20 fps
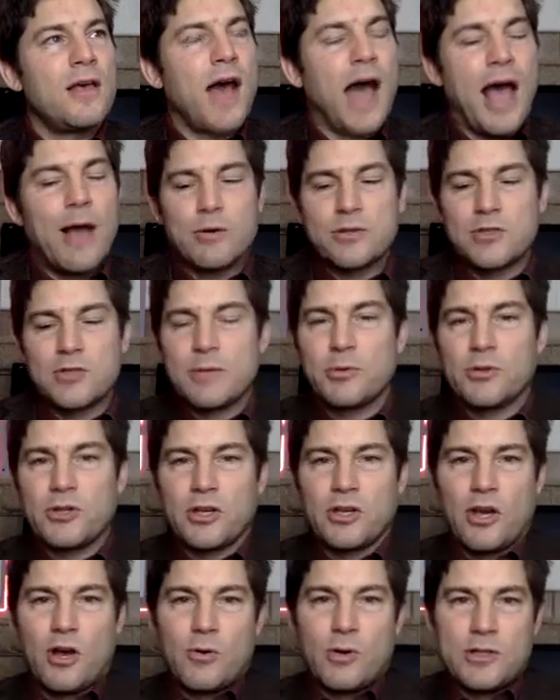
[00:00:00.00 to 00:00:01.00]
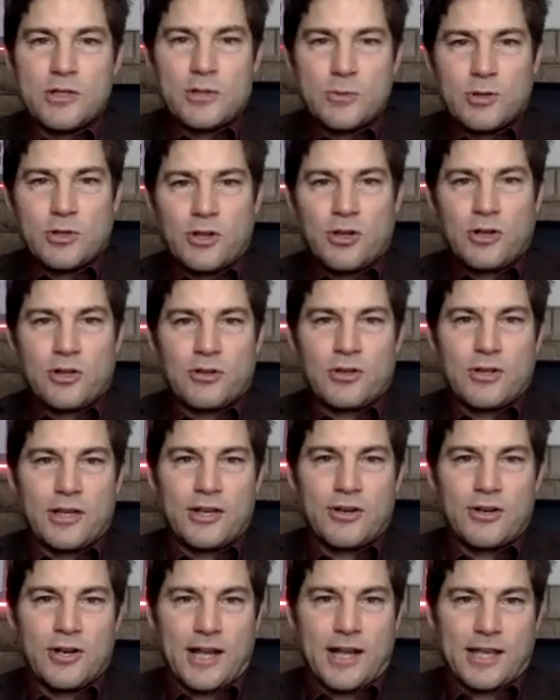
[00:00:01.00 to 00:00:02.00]
I was able to go into a little
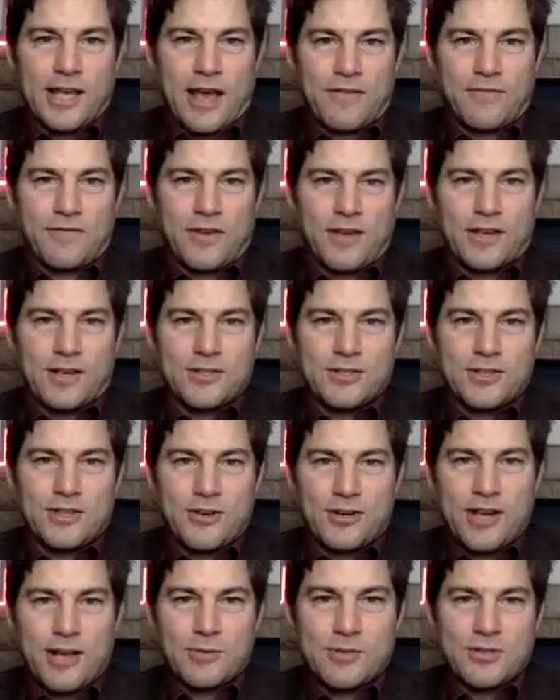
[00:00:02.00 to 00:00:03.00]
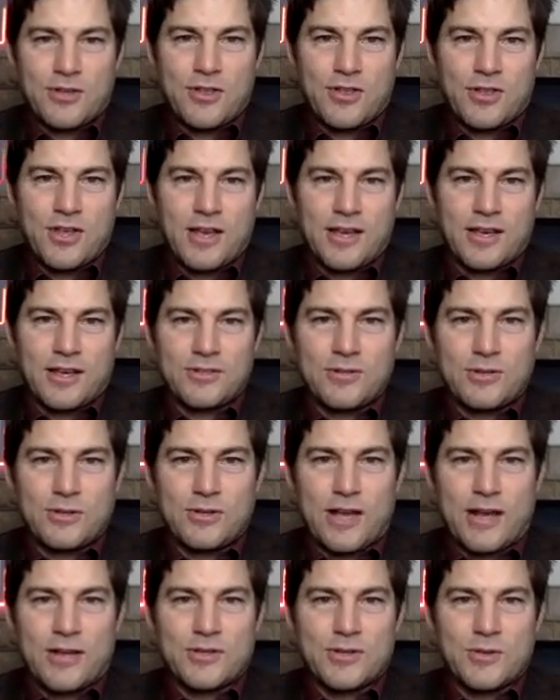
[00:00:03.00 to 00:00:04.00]
internet cafe because the internet was a thing in
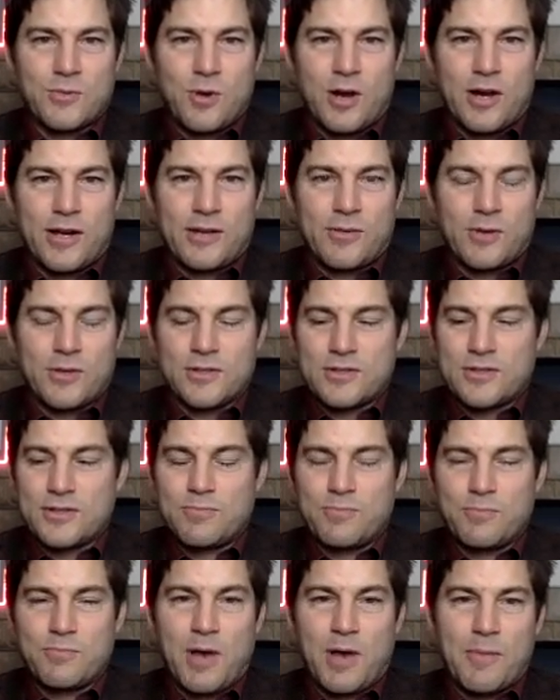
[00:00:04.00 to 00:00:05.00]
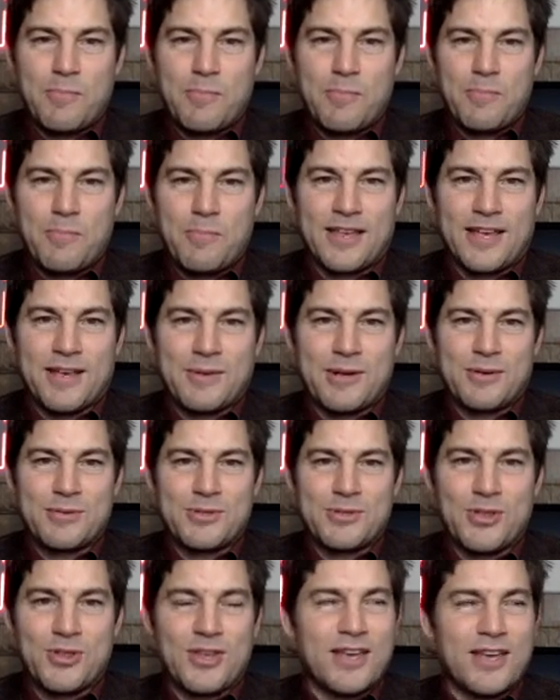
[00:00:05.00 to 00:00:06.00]
2001. It wasn't a big thing, but it
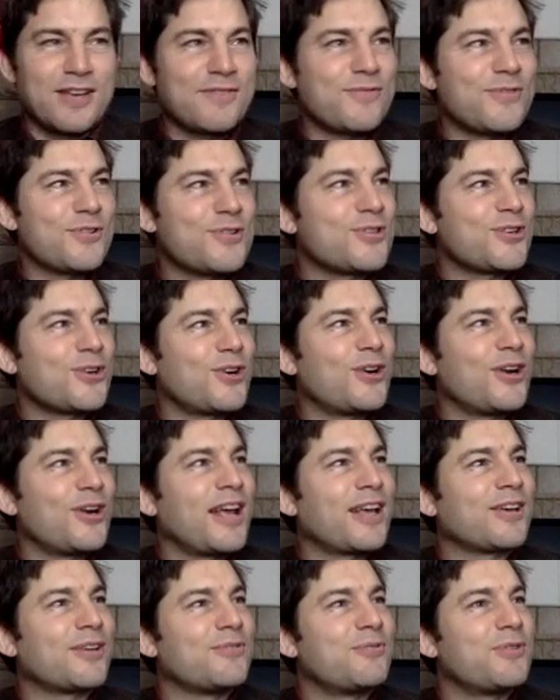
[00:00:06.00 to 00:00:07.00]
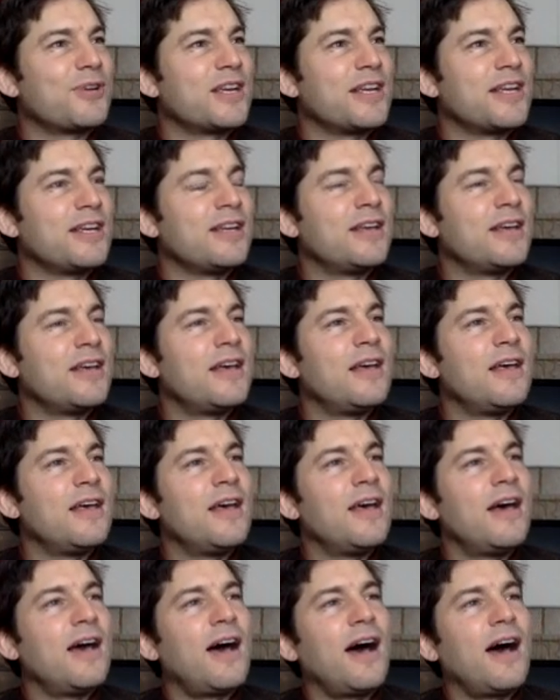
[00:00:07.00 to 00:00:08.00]
was a thing for sure. And I could read
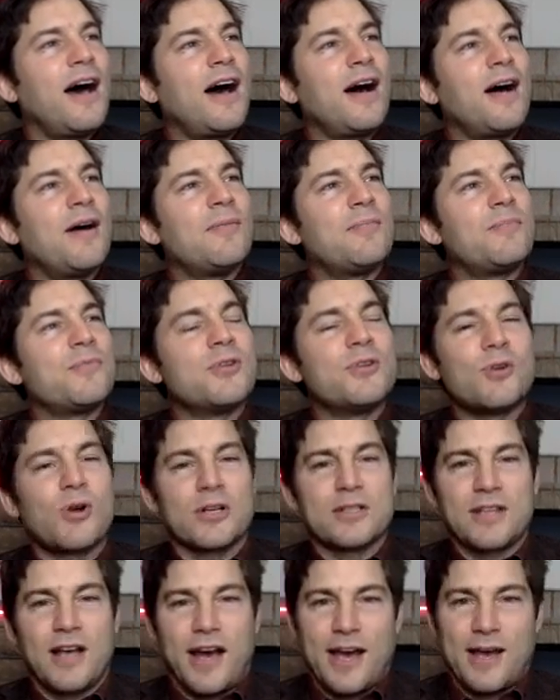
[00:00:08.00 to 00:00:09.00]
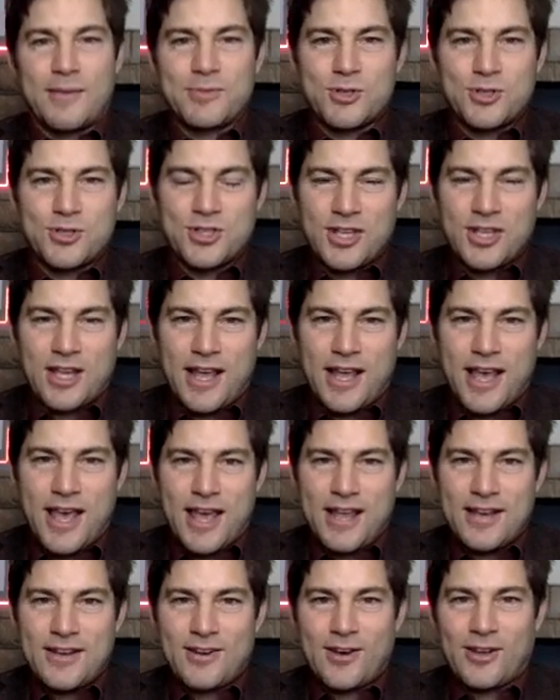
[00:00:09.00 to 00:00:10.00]
the New York Times or
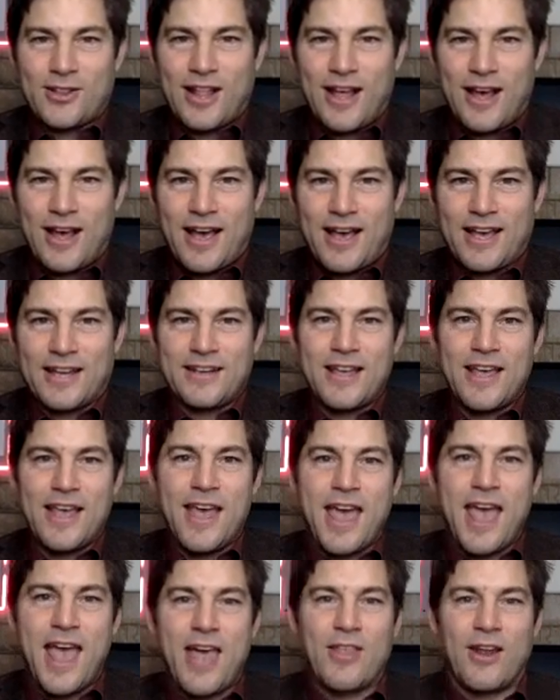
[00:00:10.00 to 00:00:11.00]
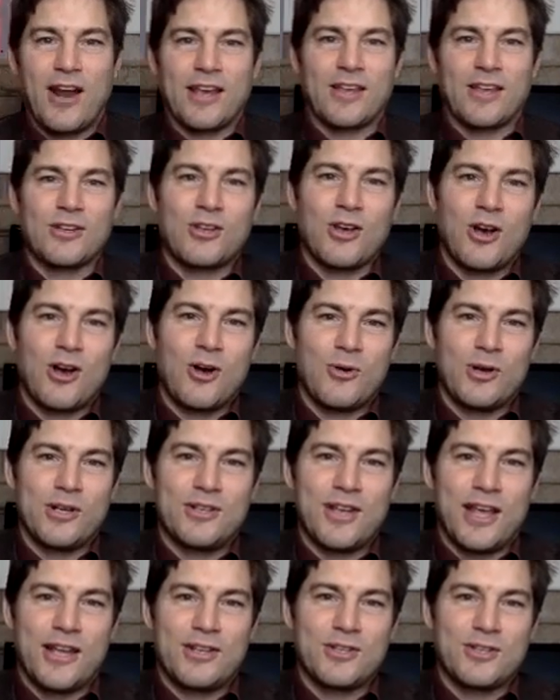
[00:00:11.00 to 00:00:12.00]
CNN online. And then I could go
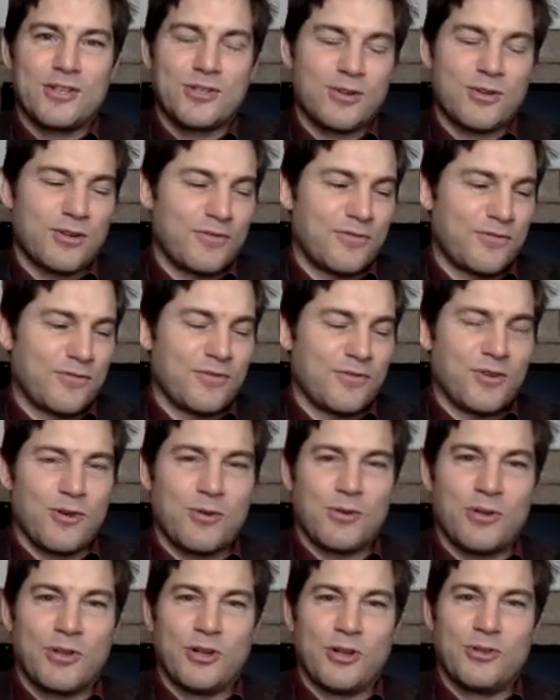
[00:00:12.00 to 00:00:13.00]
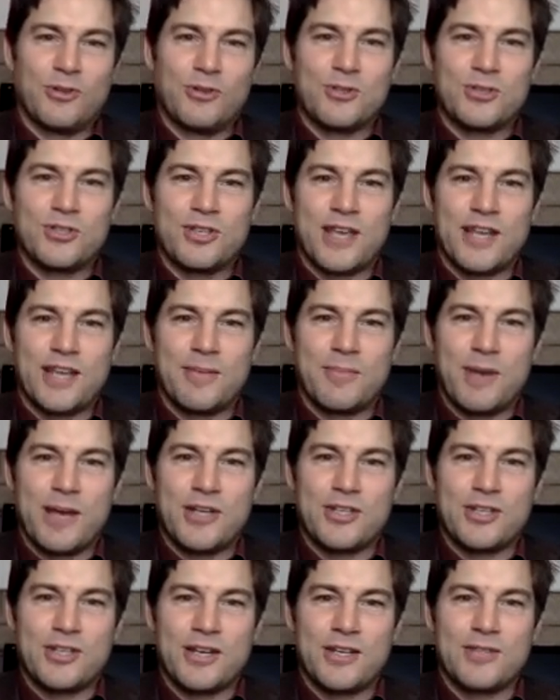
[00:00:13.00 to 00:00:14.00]
and just sort of go to a little newsstand and buy
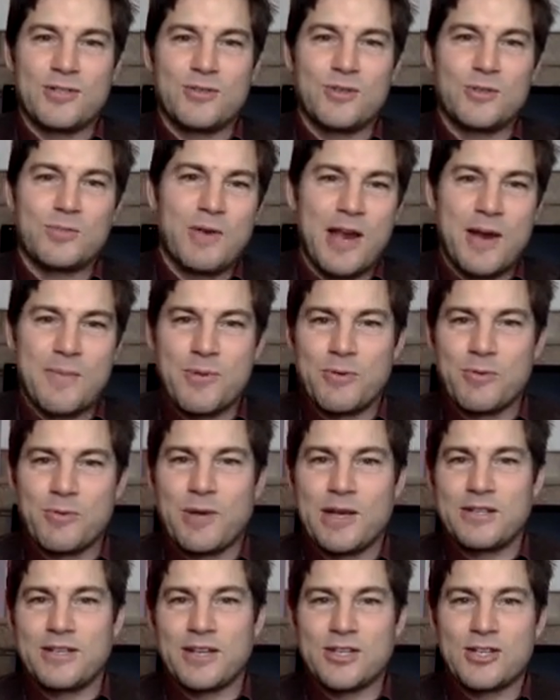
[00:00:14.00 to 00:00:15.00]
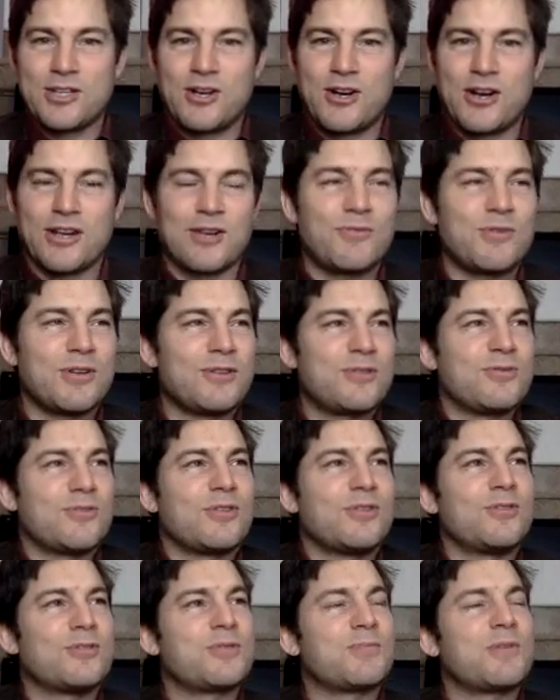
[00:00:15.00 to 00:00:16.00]
a Chinese newspaper with my dictionary. I could read through
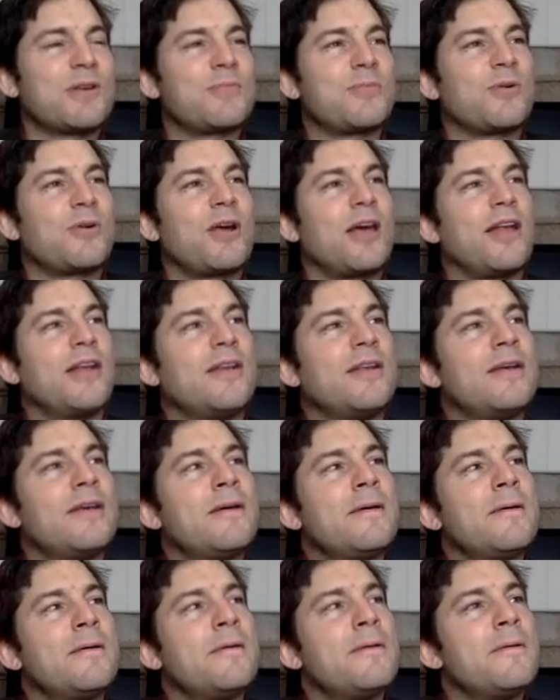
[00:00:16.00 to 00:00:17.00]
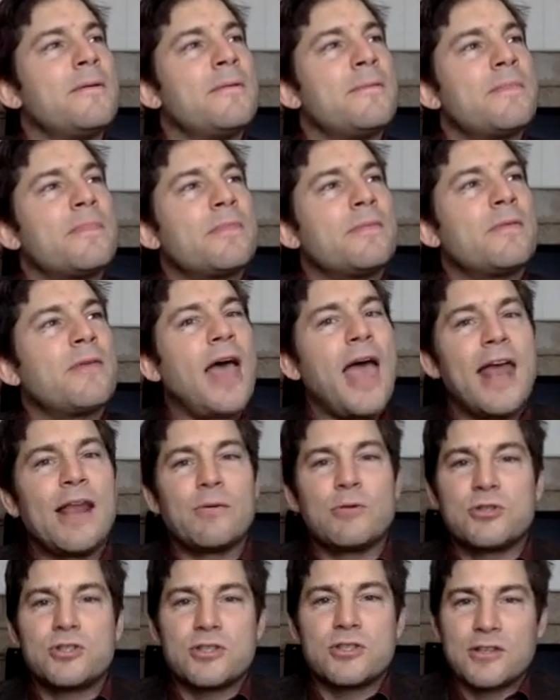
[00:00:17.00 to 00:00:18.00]
the newspaper. And
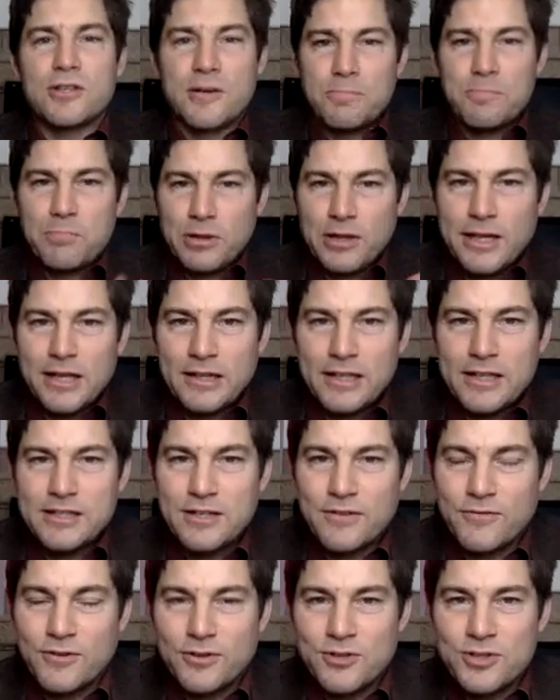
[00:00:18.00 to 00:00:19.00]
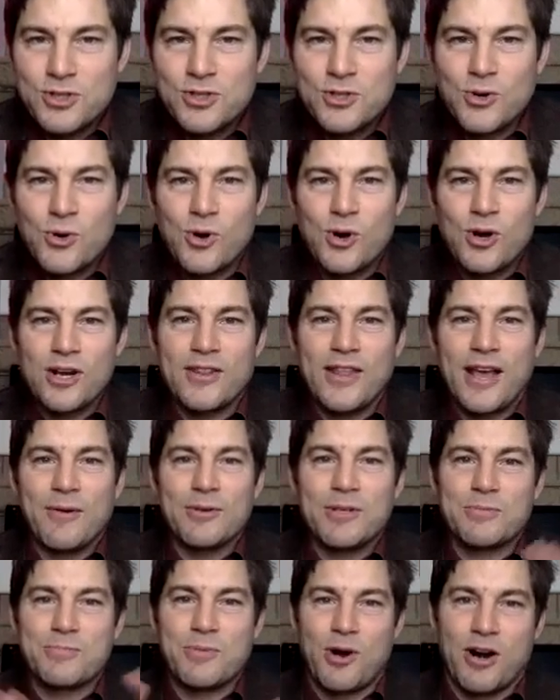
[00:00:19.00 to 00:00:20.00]
it was just a completely different story. And that
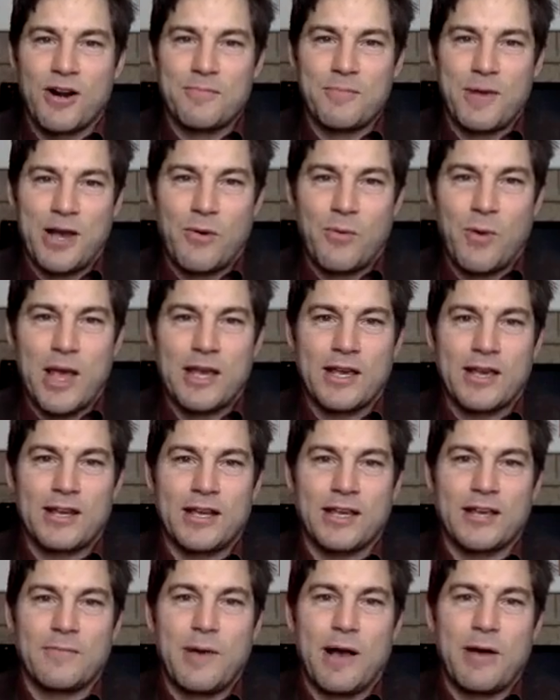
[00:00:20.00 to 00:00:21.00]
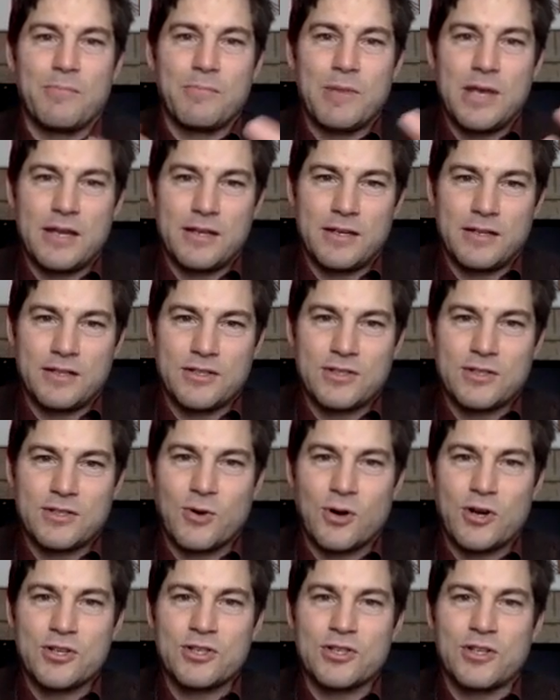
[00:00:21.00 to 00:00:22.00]
was part of my awakening about media
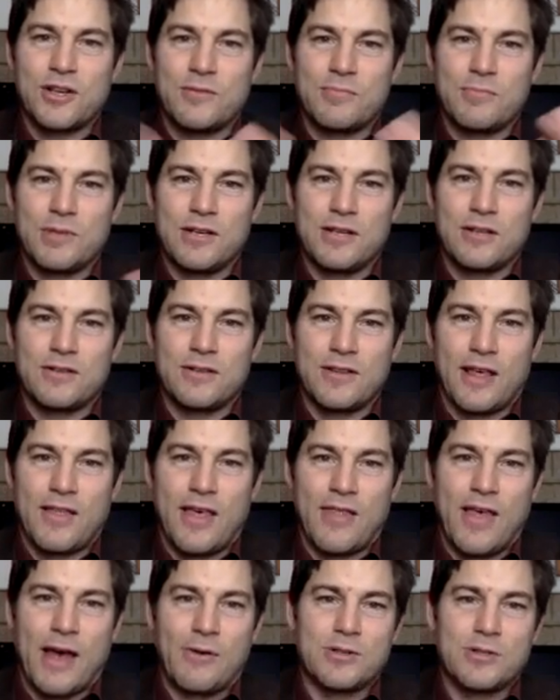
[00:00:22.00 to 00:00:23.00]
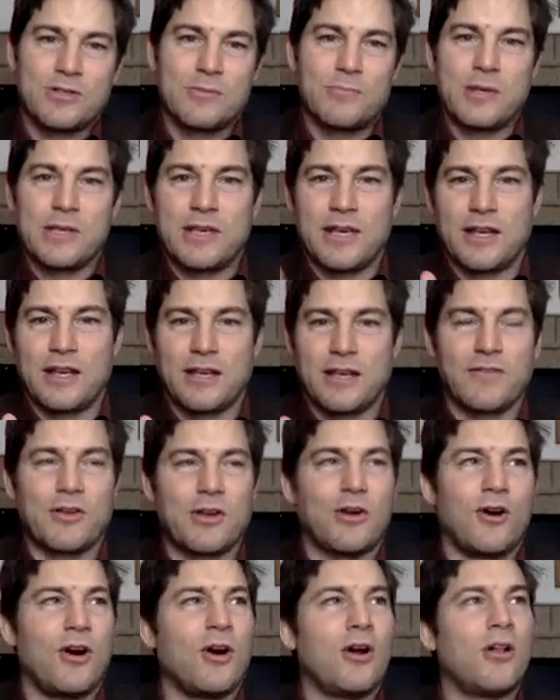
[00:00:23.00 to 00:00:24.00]
distortion and media. And that was the beginning of
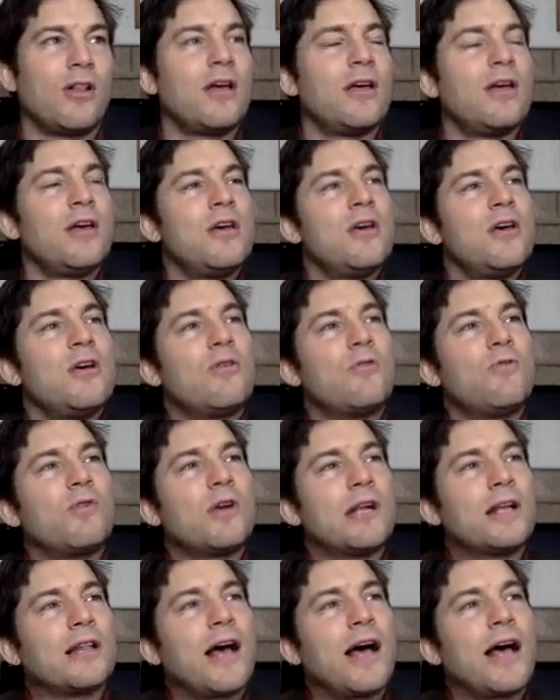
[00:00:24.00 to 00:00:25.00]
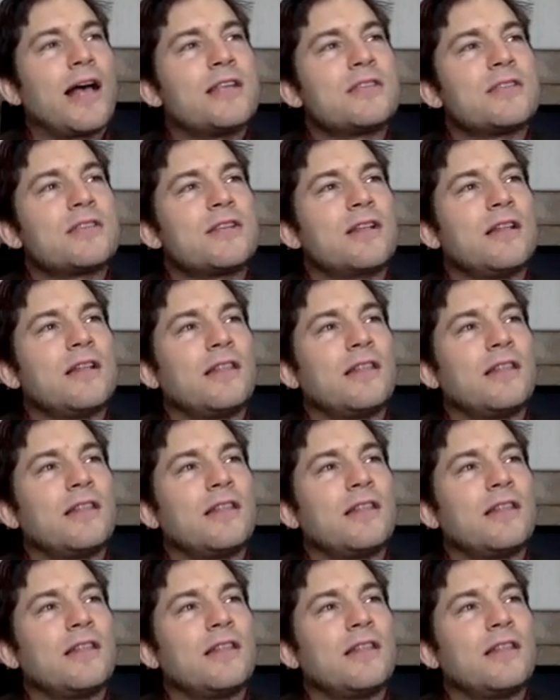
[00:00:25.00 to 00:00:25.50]
it all, realizing the